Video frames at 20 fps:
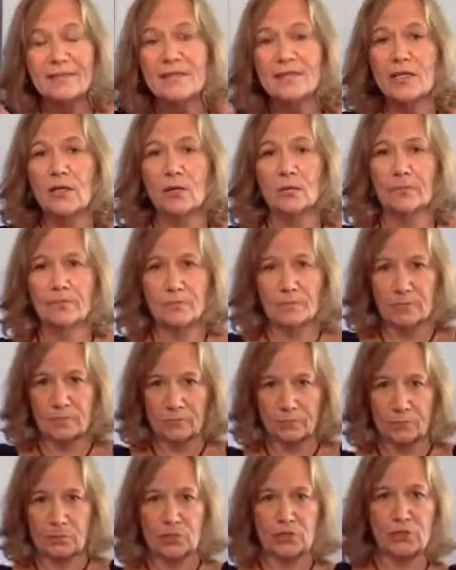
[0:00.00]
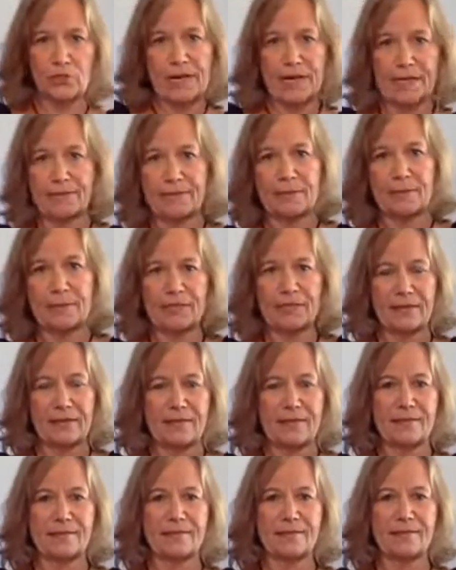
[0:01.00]
So put your hands up like
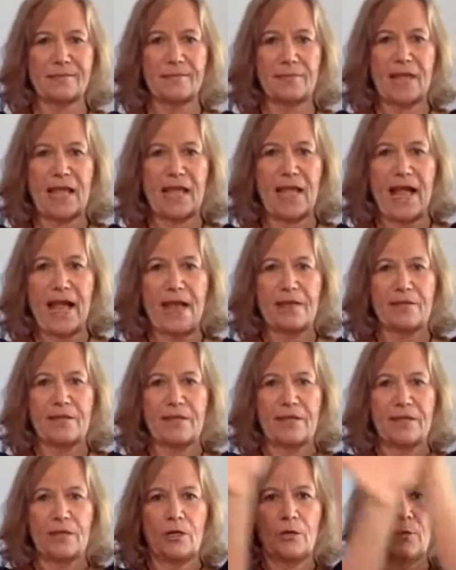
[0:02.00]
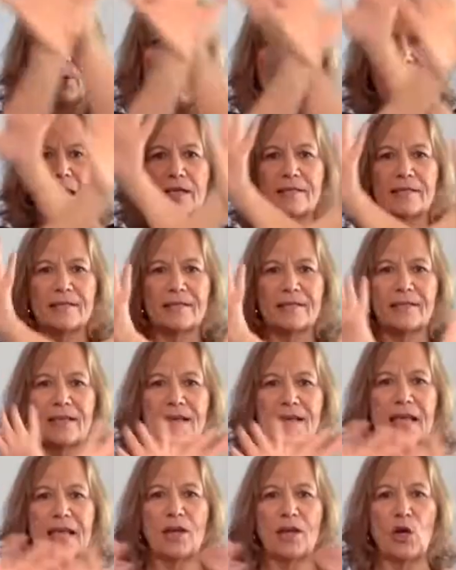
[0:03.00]
this, and then cross
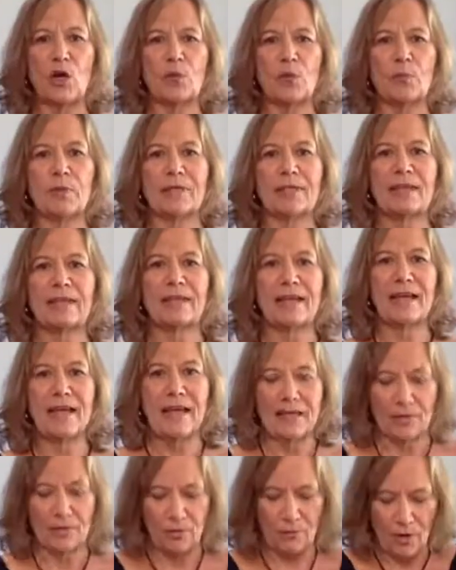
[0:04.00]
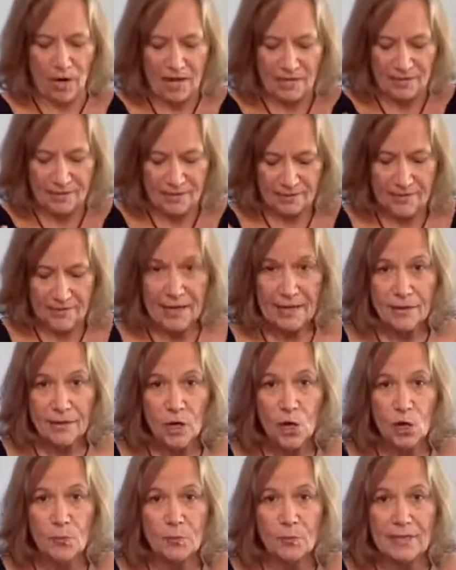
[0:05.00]
and open and cross and
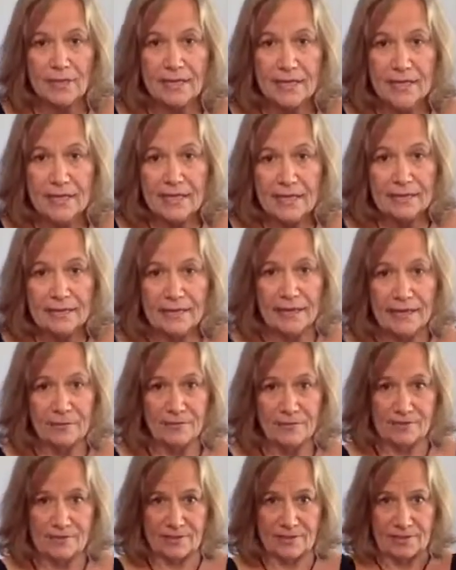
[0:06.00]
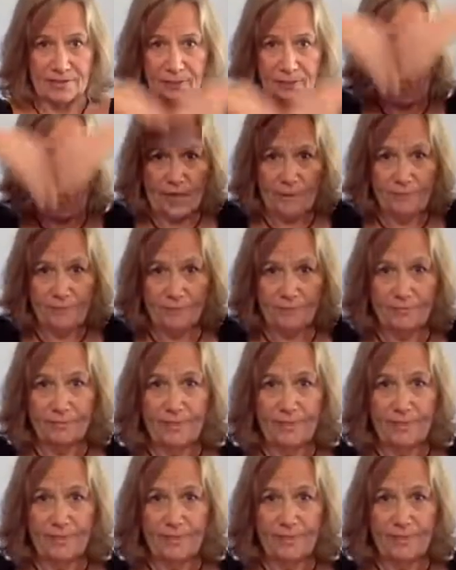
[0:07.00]
open. Now zip up.